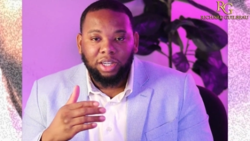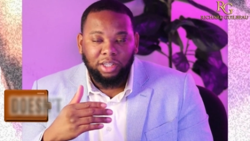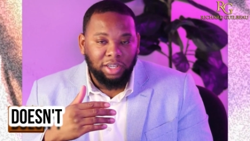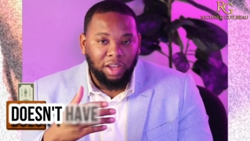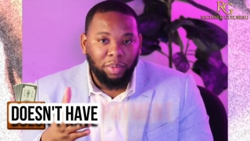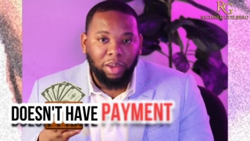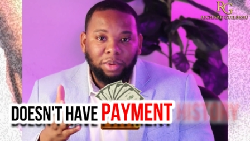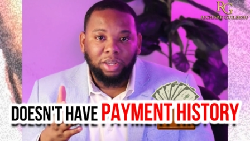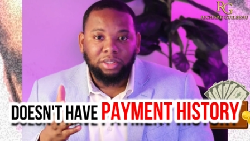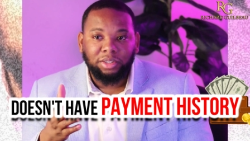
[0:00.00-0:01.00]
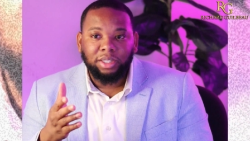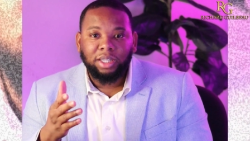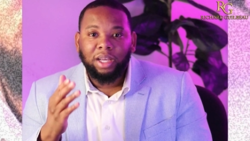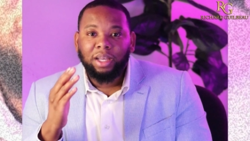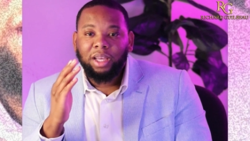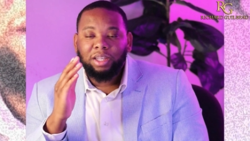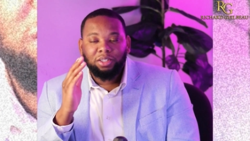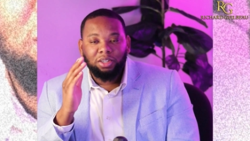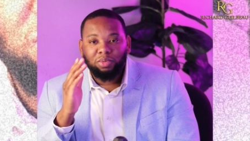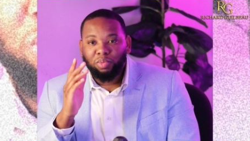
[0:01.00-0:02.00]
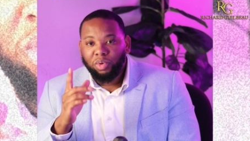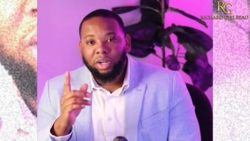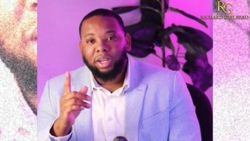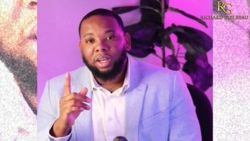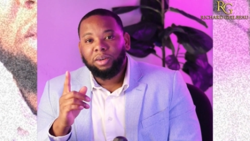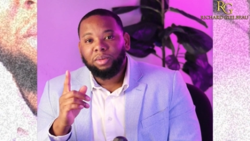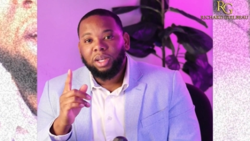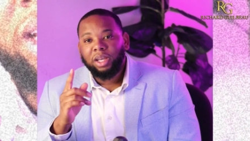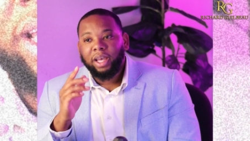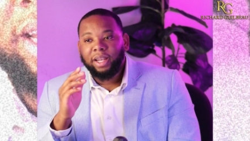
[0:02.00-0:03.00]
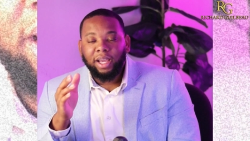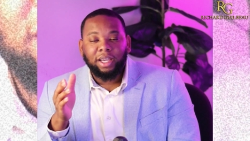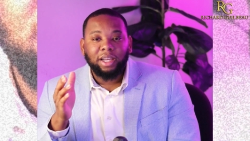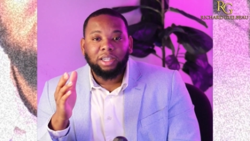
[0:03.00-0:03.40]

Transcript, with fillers: it, doesn't have payment history. It's just 1 account, and that can